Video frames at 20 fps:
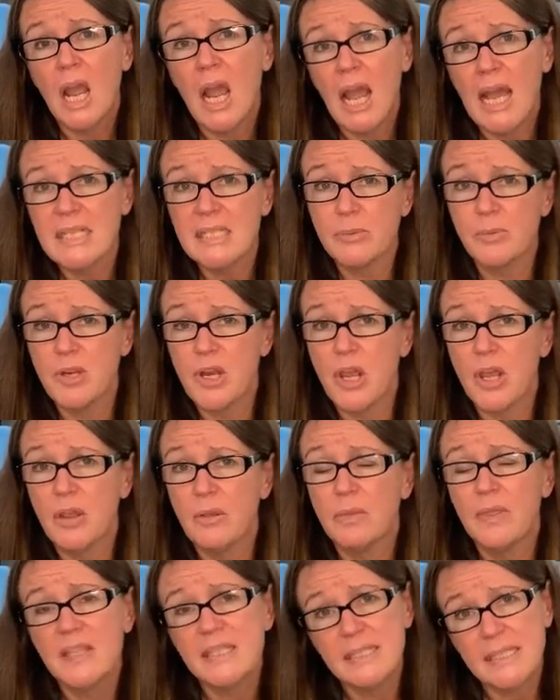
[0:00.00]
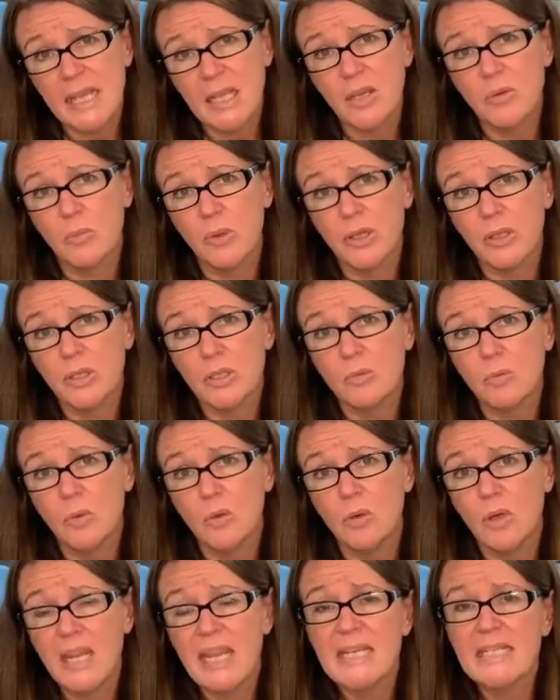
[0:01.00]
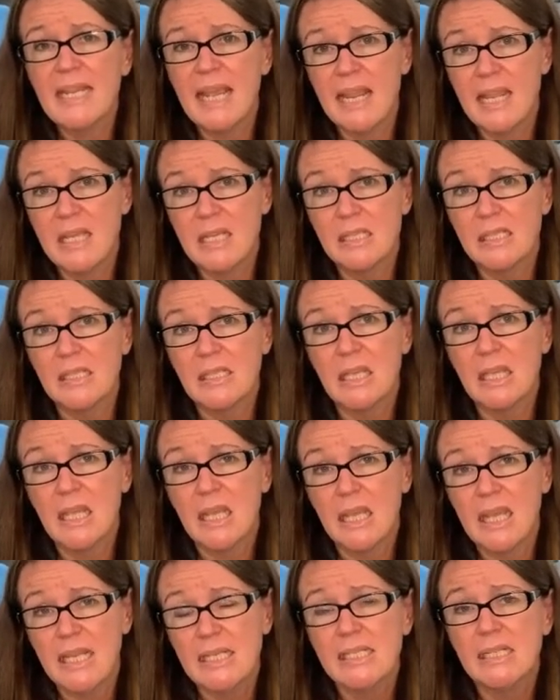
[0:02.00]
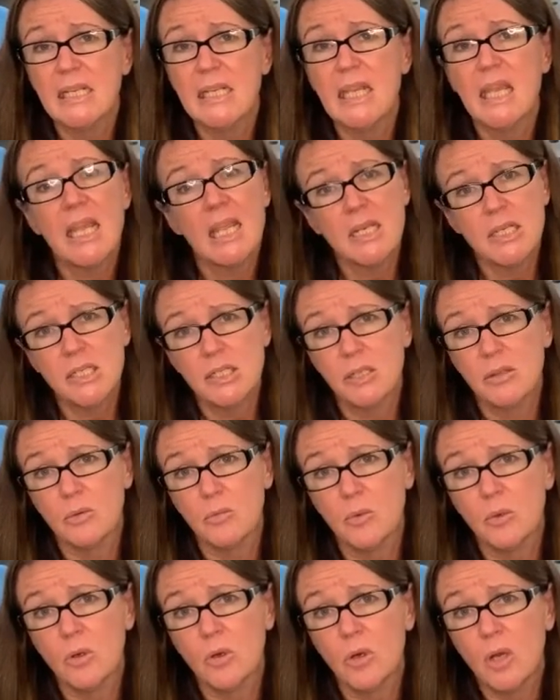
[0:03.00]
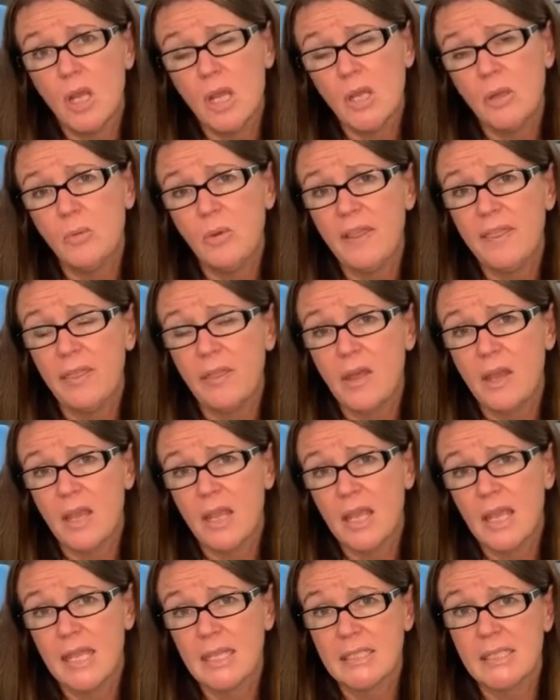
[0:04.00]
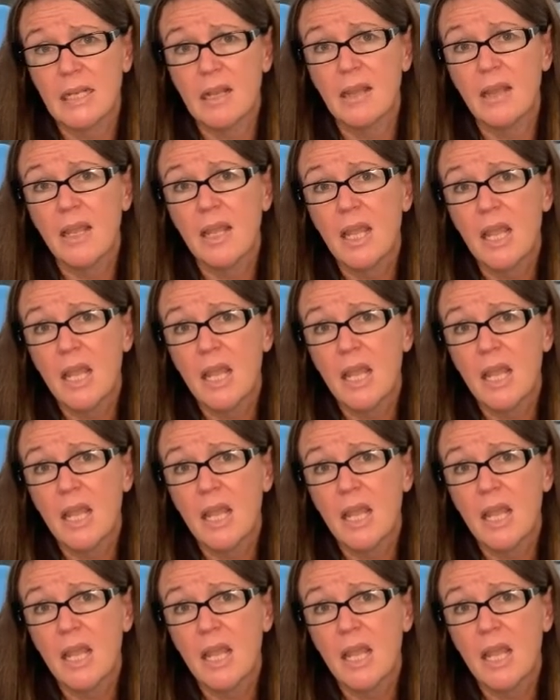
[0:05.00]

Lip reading: as we know, the Second World War, he takes Italy into the war with Hitler